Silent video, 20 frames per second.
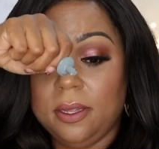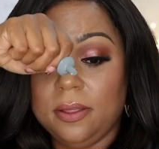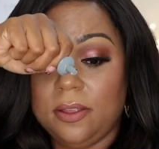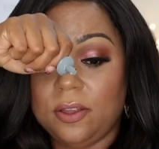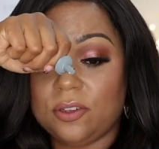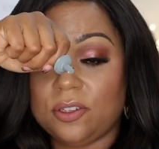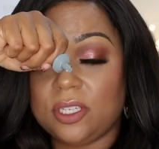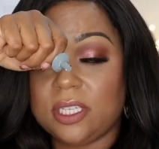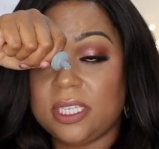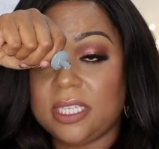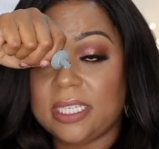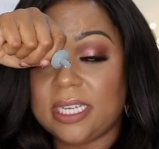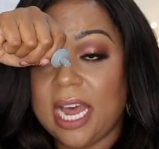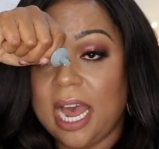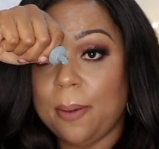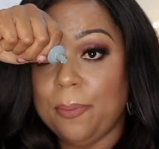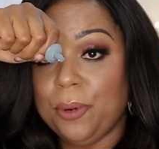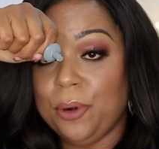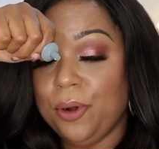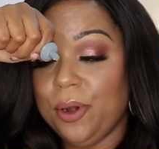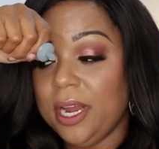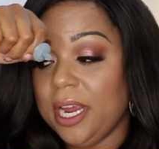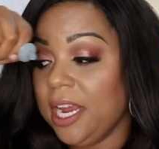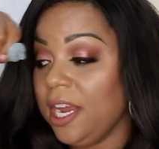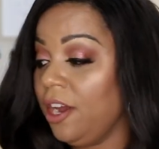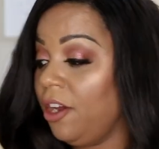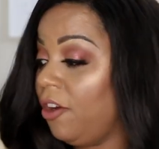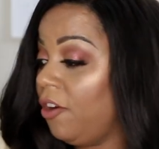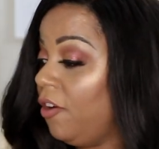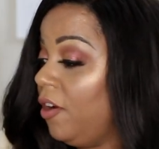there's a stopper
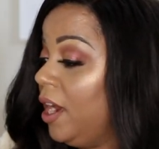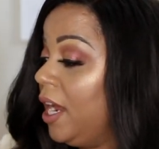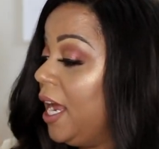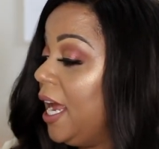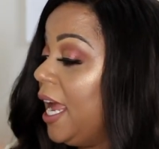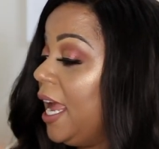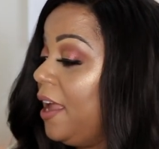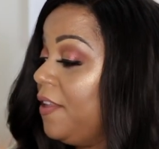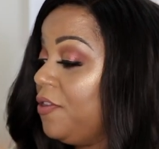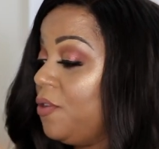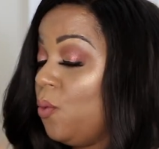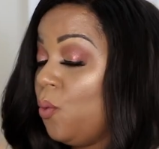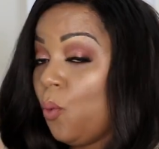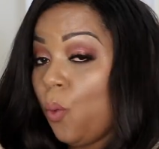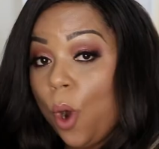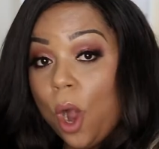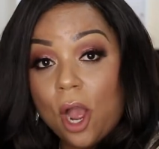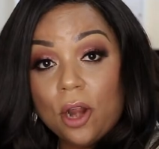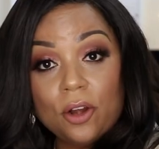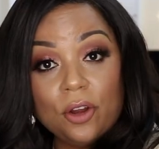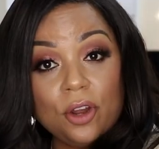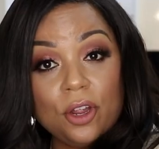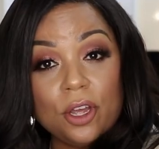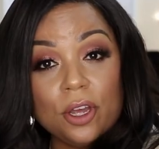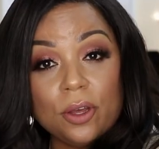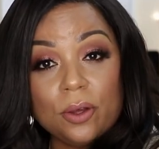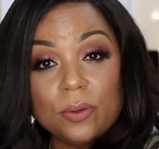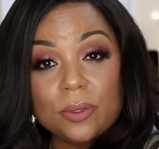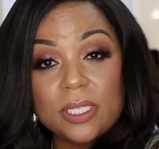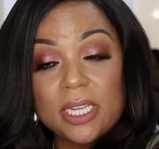here and the water
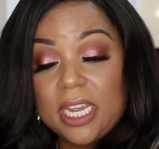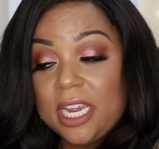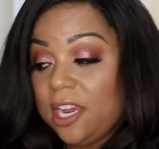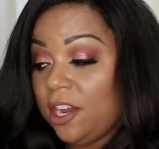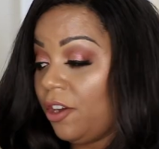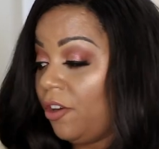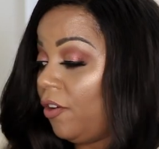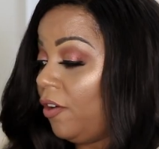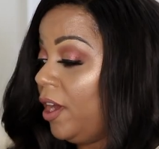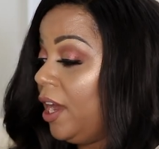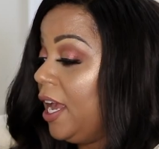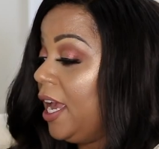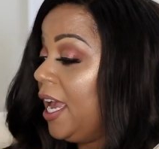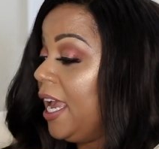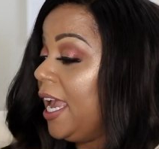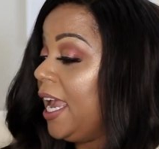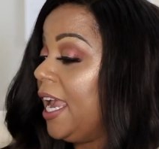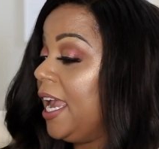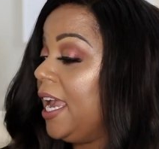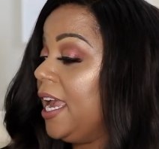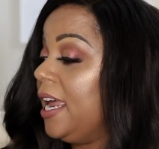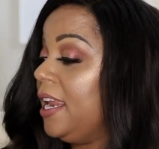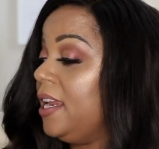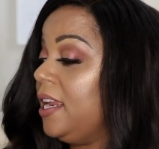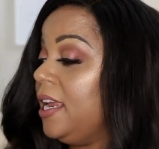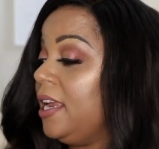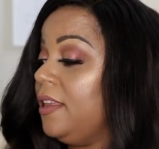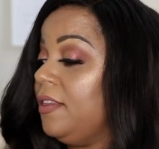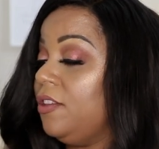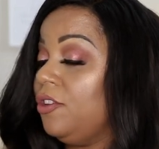goes here
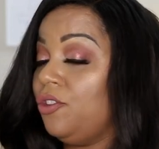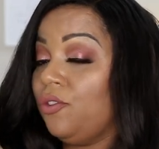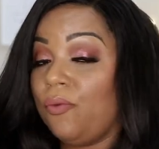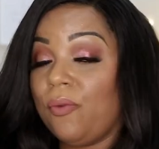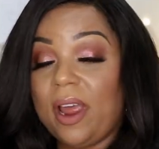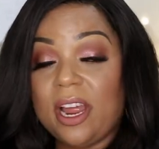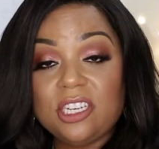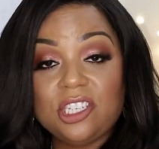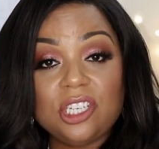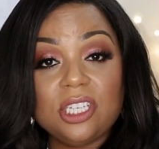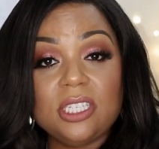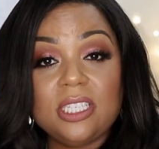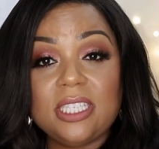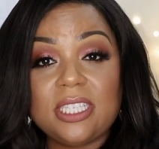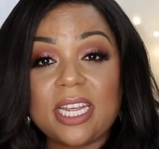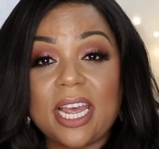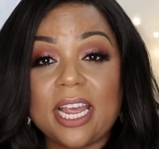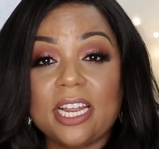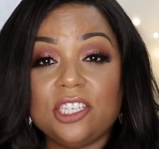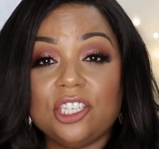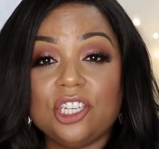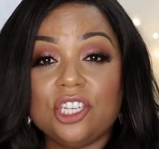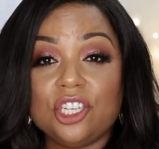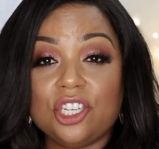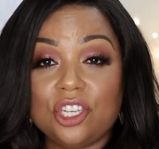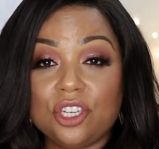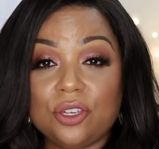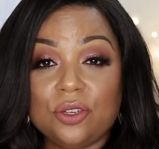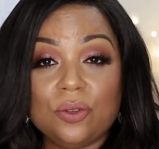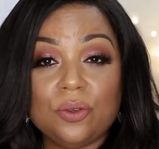and the directions say to
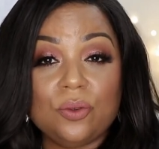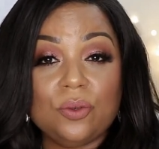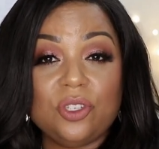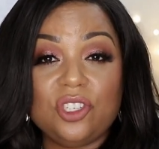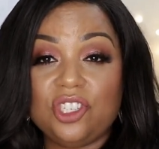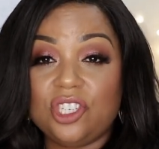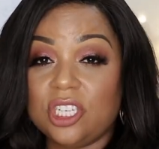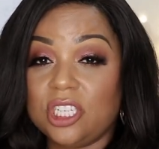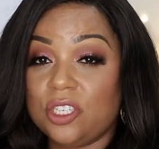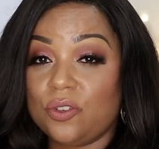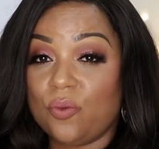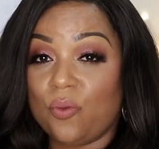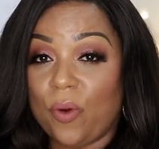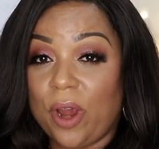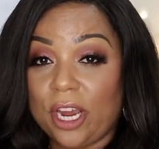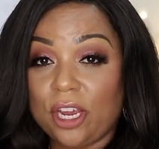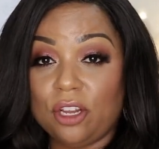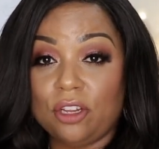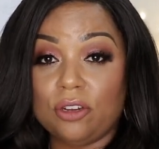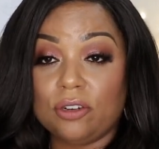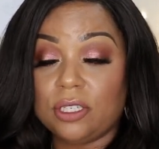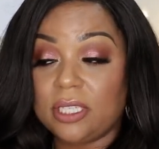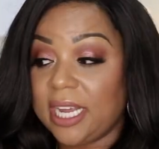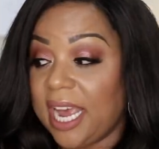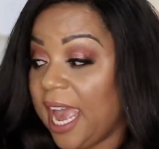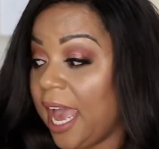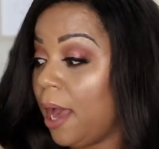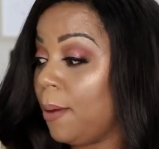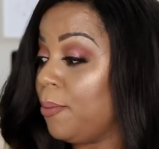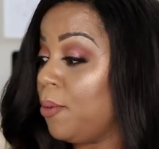use just regular
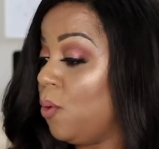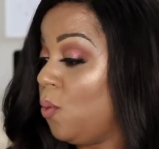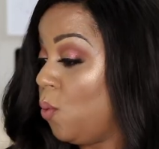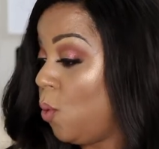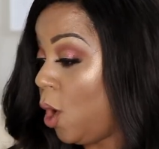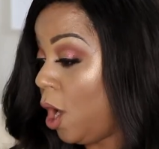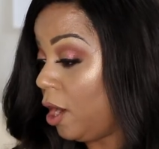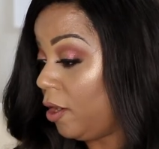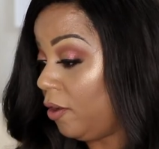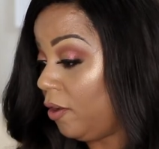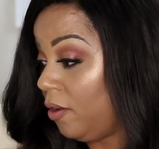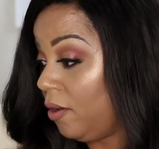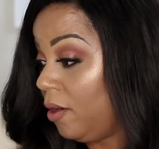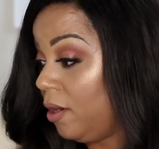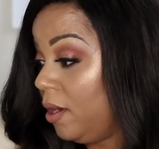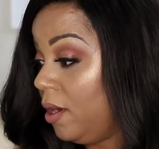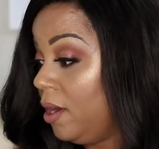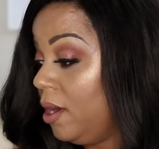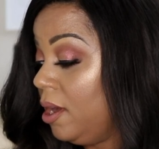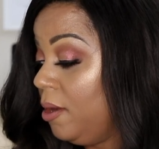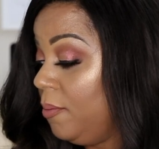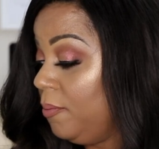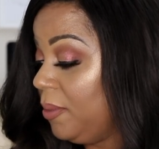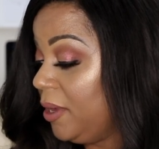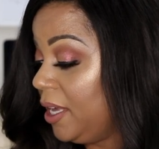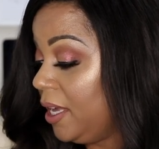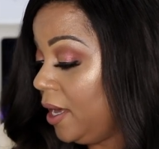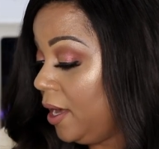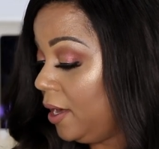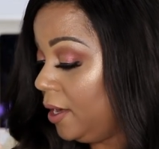tap water
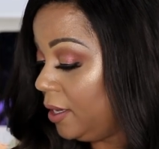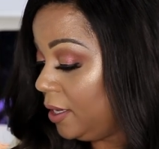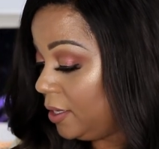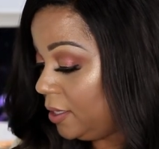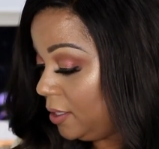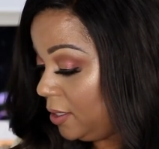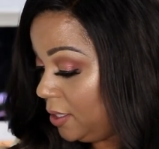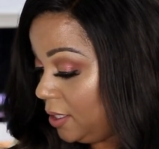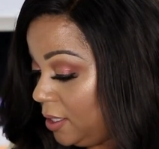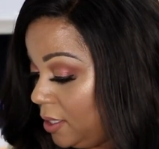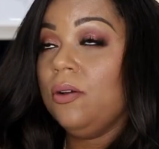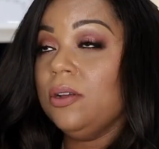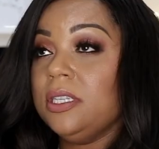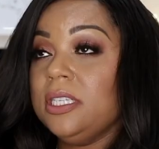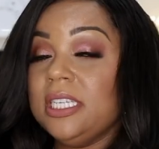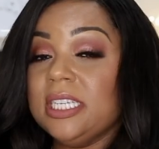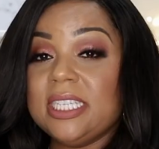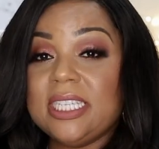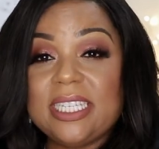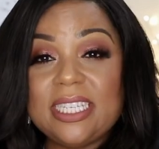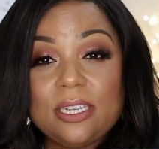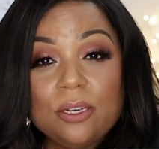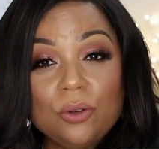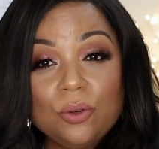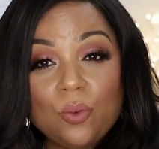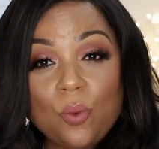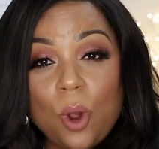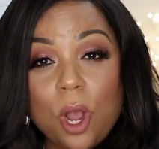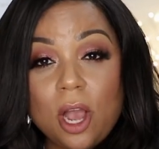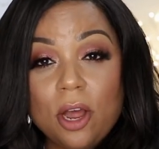because
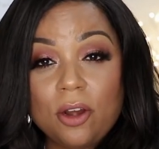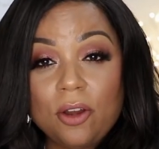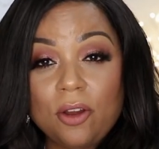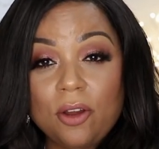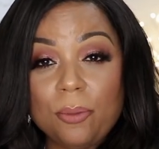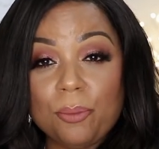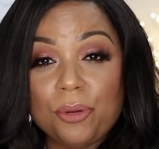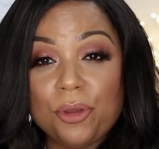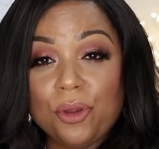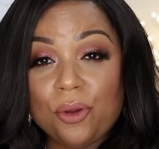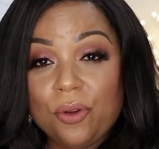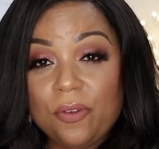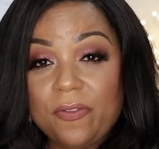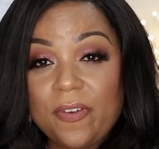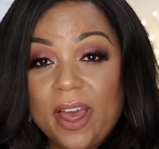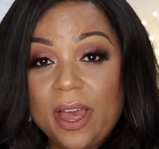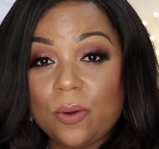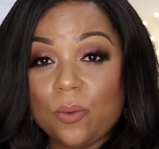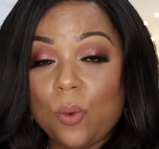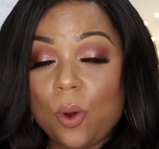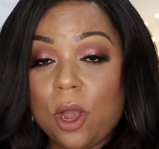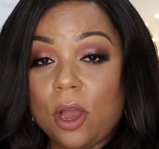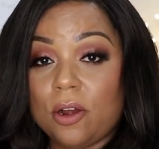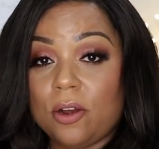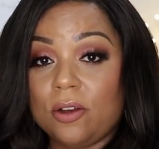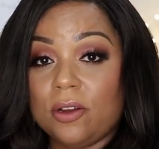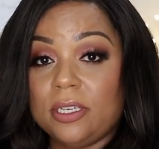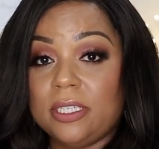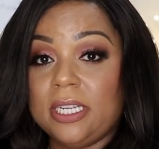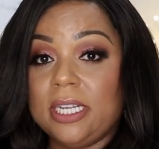distilled water and purified
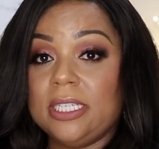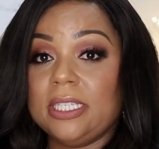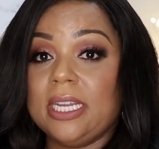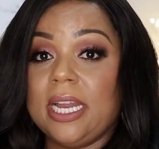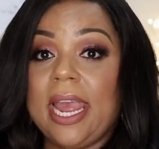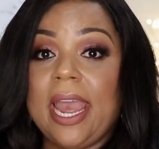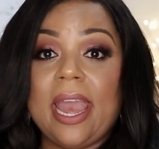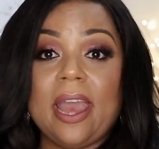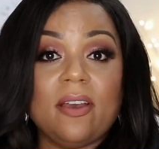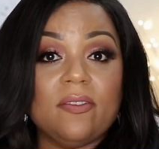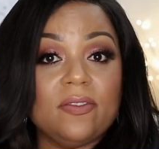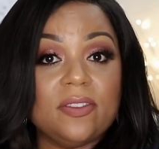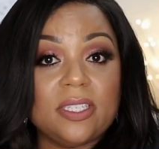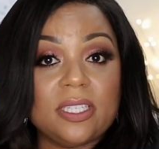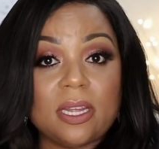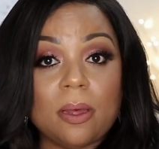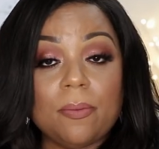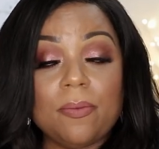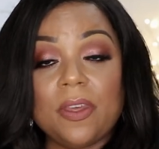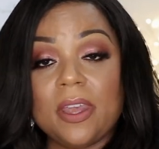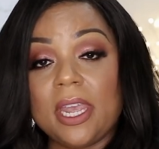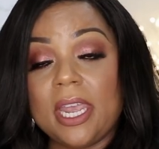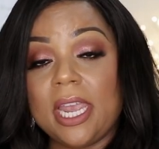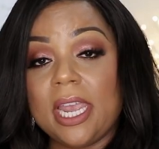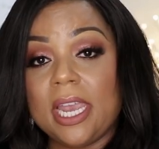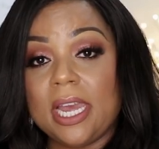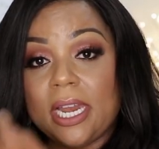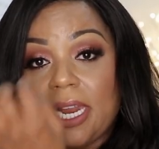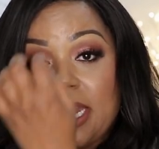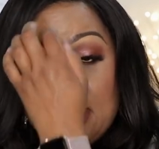water doesn't have something
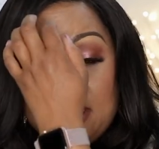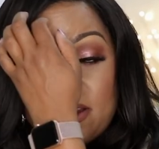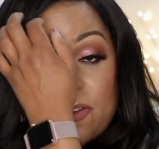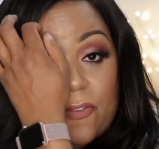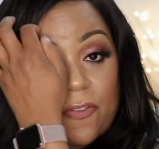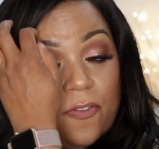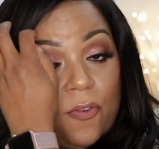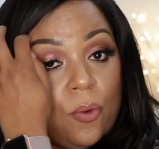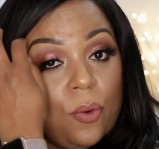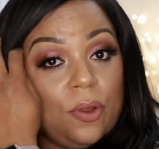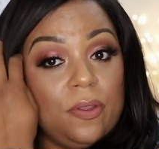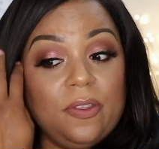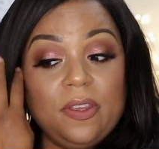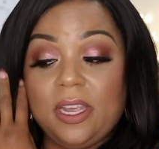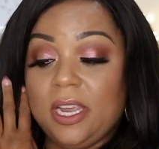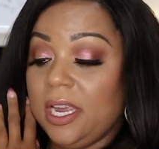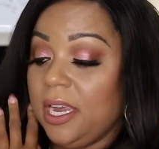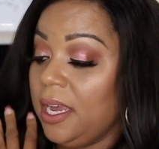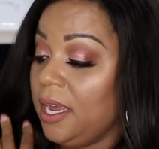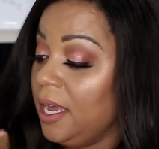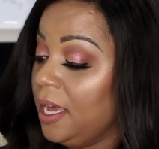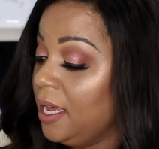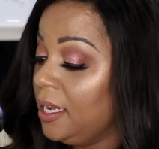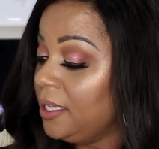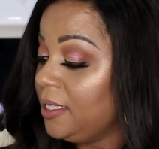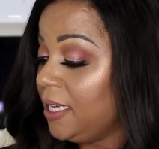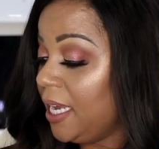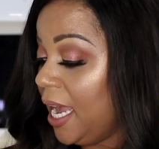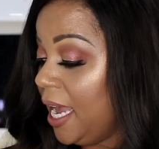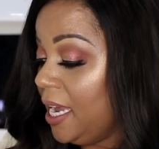in it for the
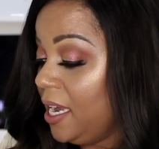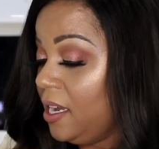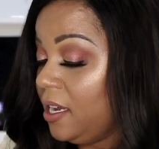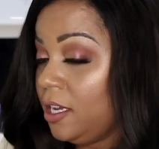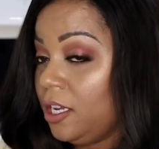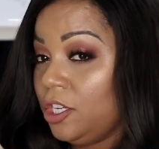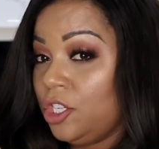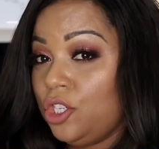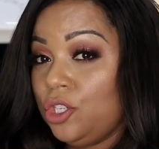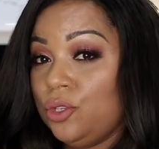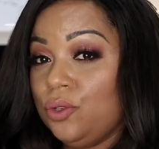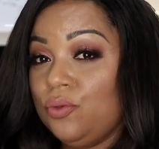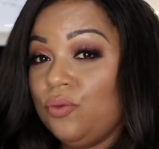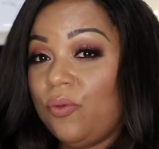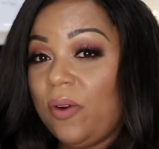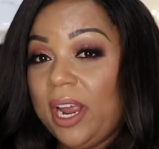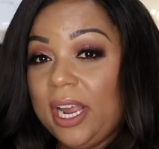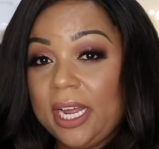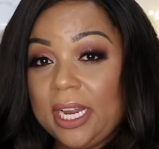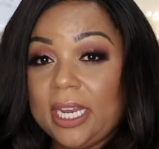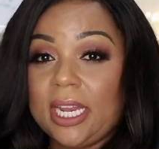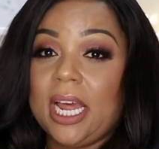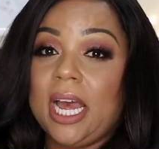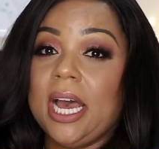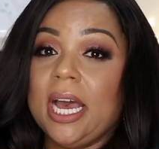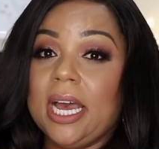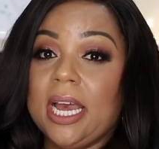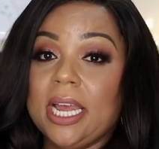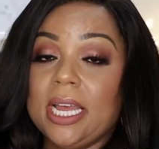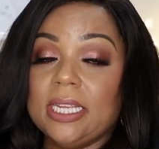tank to
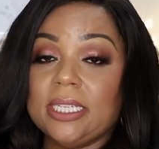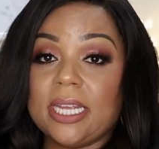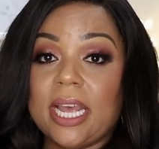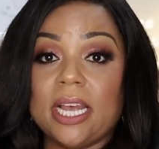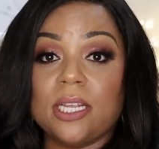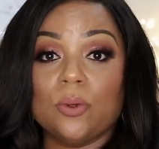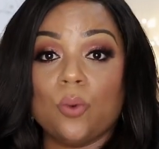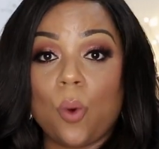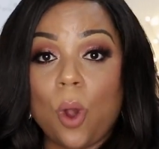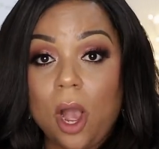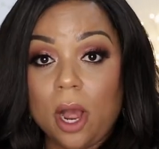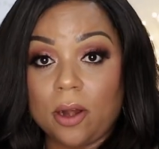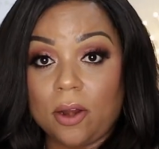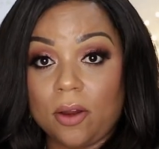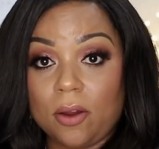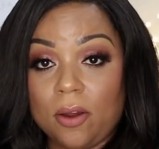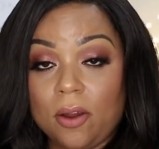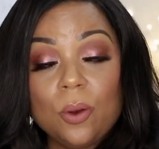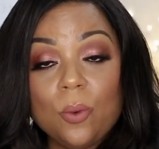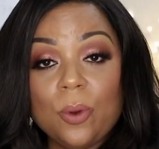recognize as water.